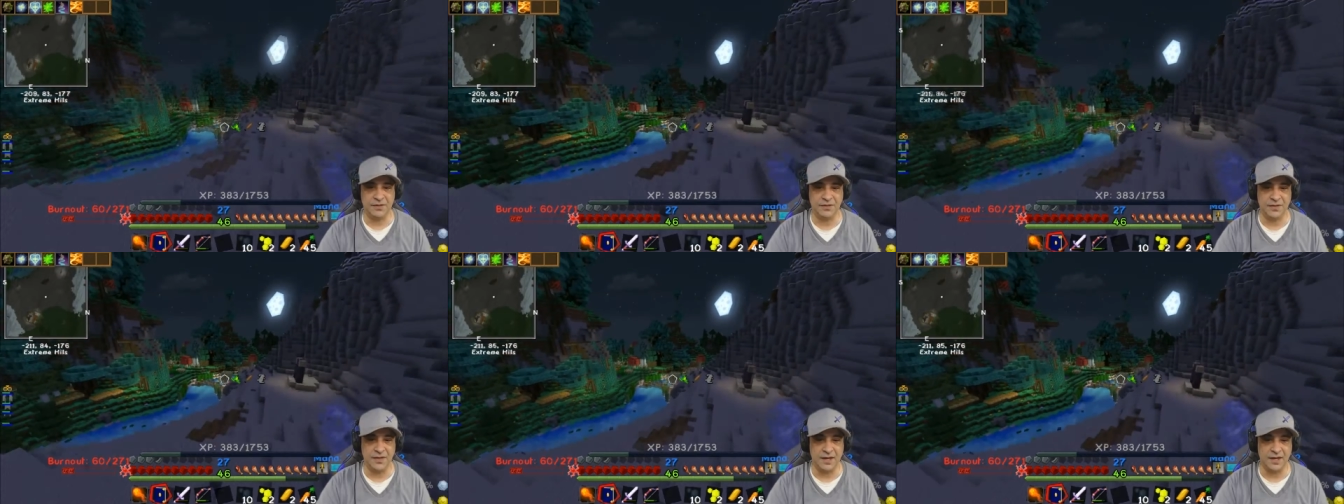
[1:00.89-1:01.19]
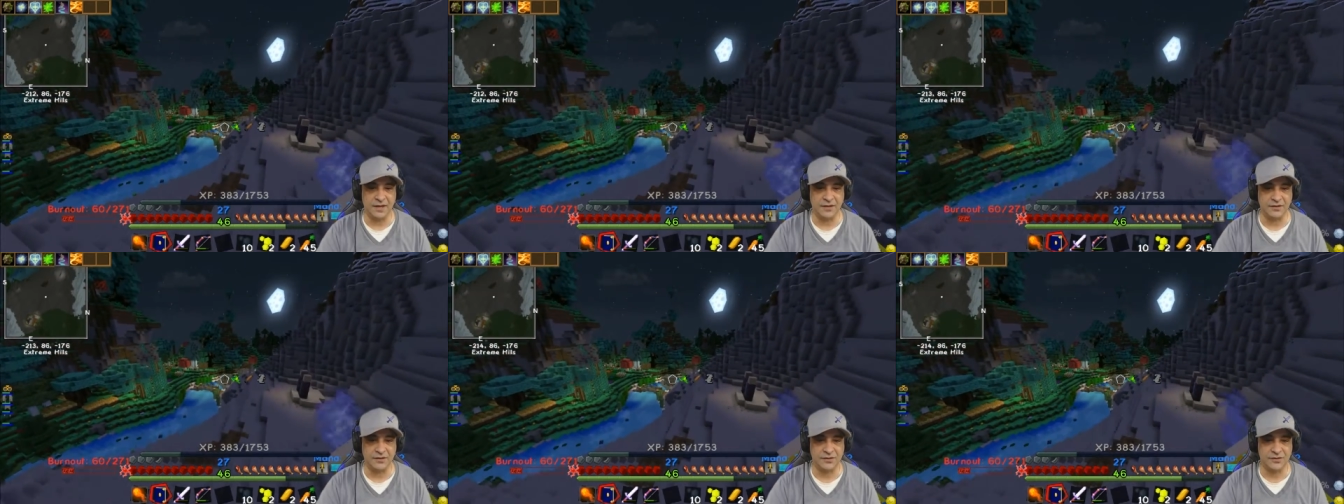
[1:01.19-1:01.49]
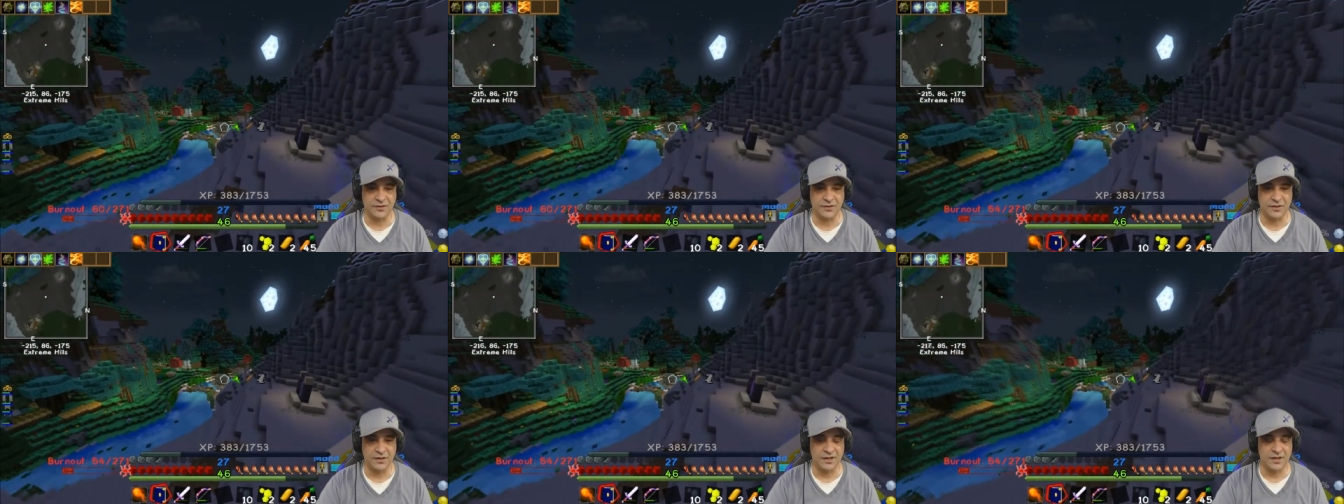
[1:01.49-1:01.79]

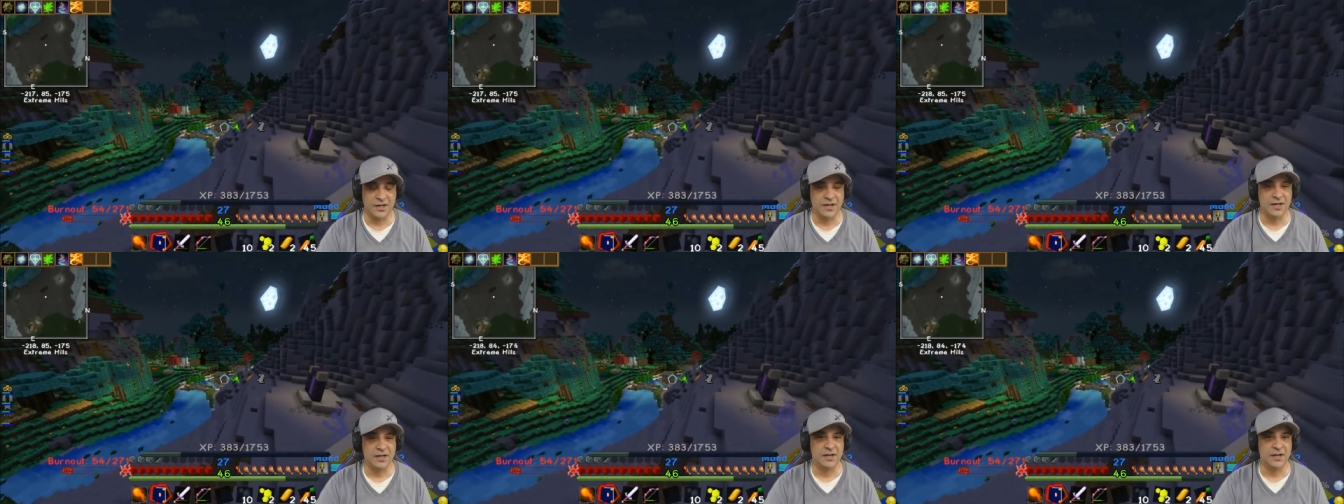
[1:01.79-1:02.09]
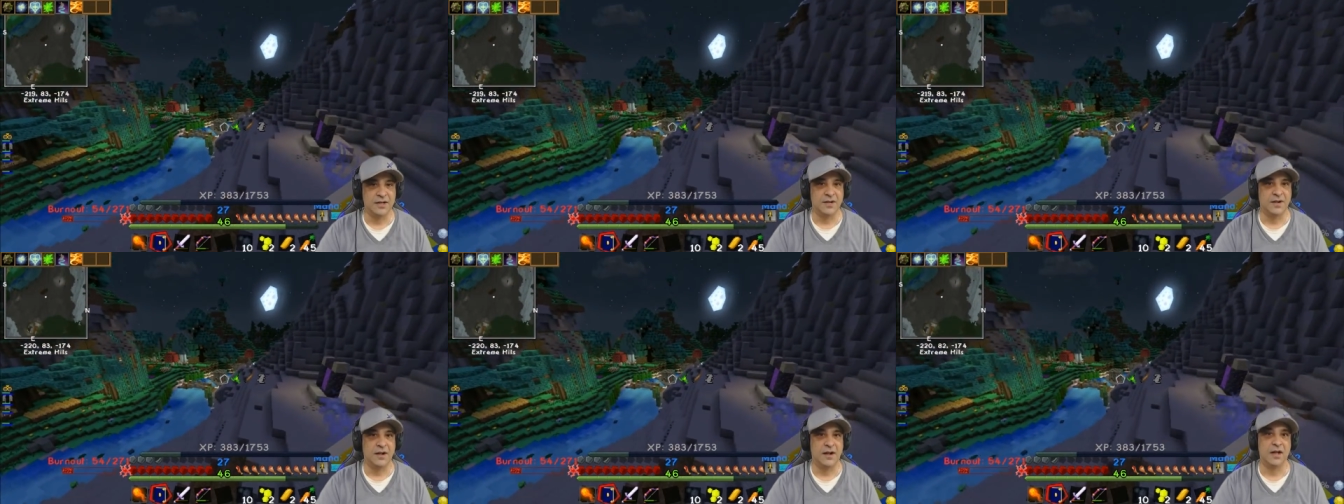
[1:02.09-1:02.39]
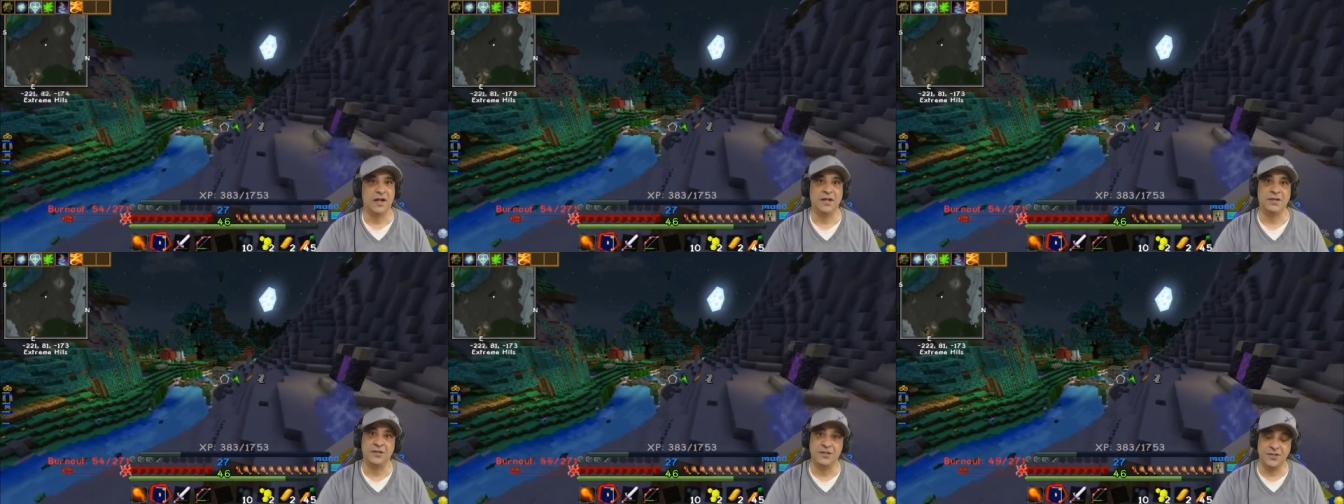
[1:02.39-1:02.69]
things.
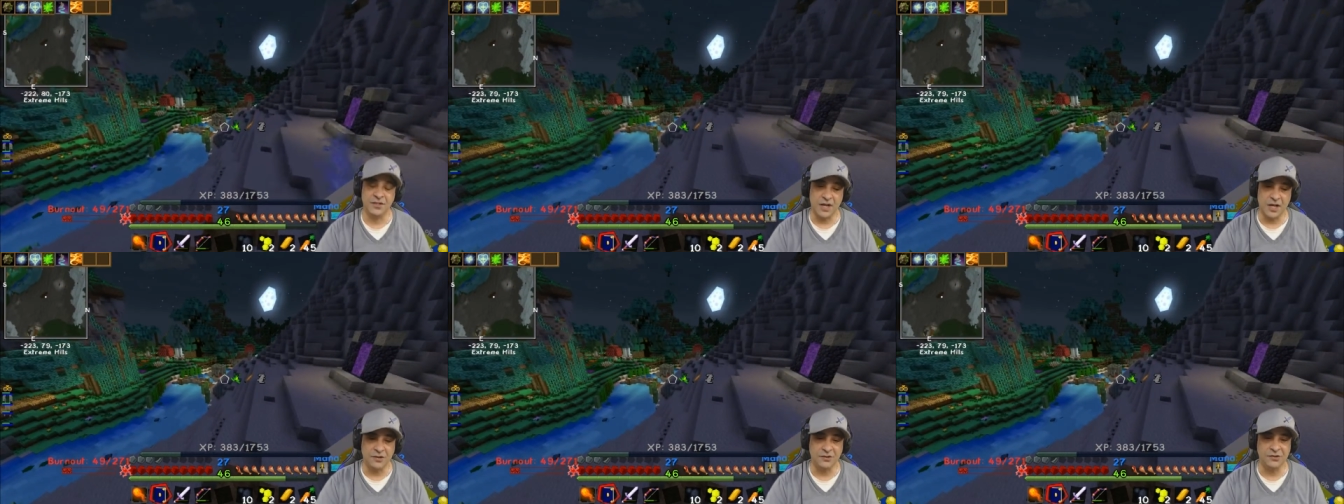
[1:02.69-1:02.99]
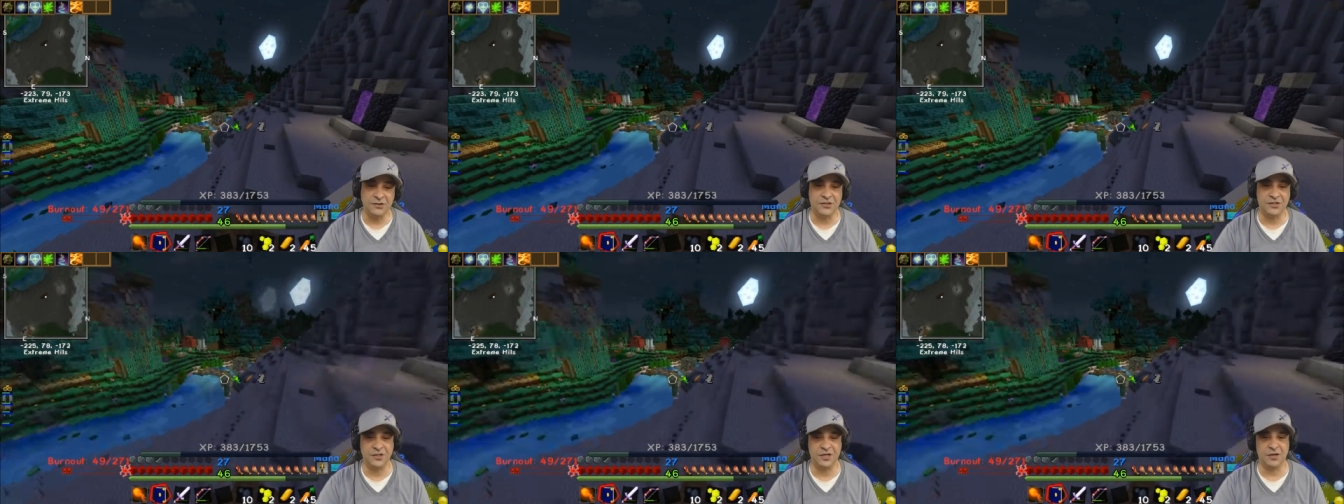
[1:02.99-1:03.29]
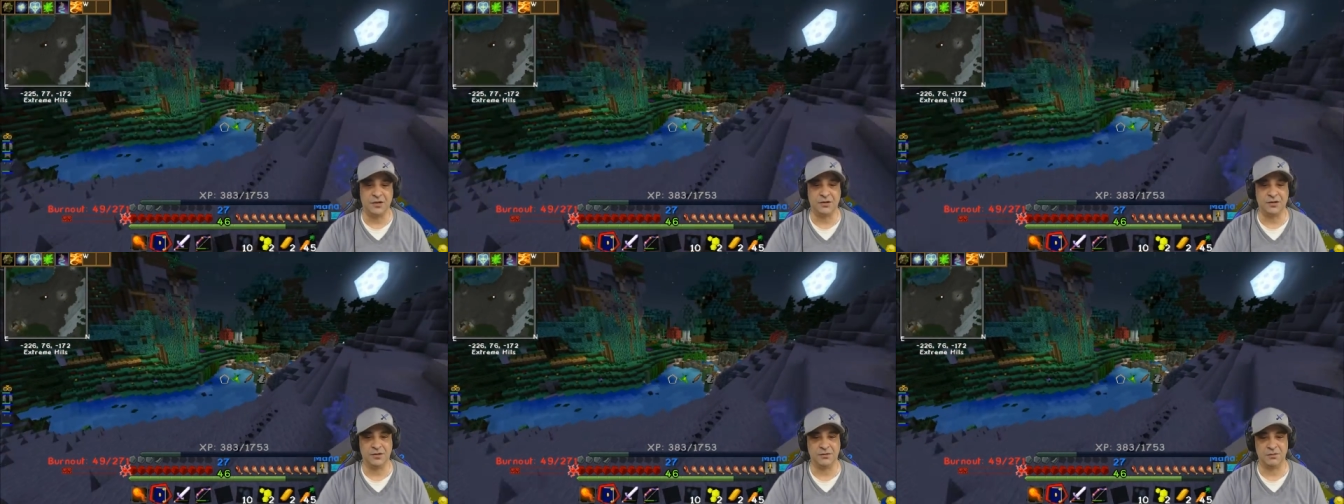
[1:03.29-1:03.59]
A
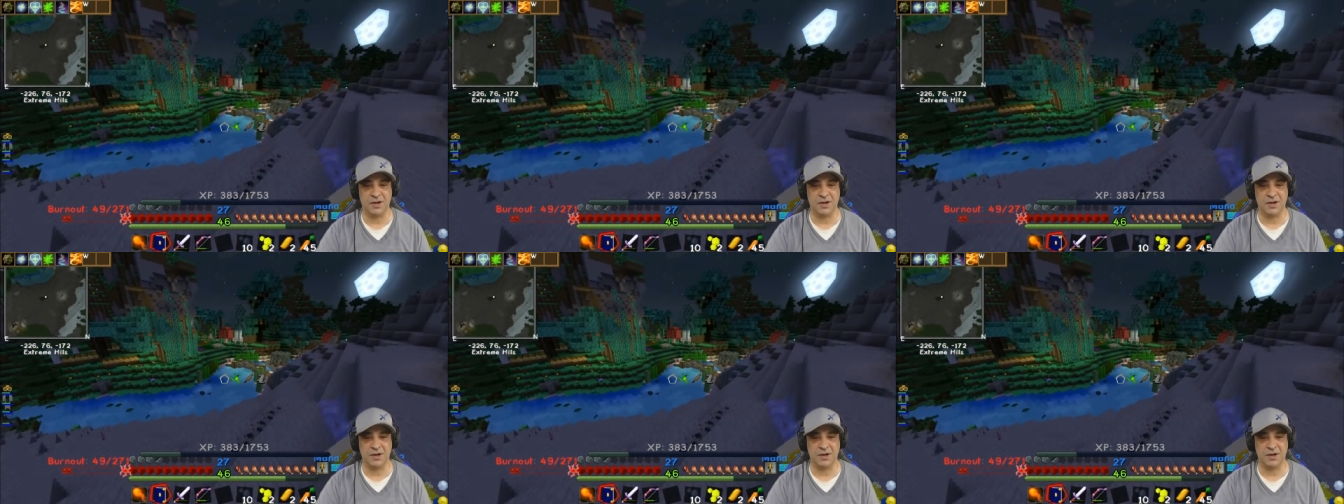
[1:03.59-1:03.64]
sunstone,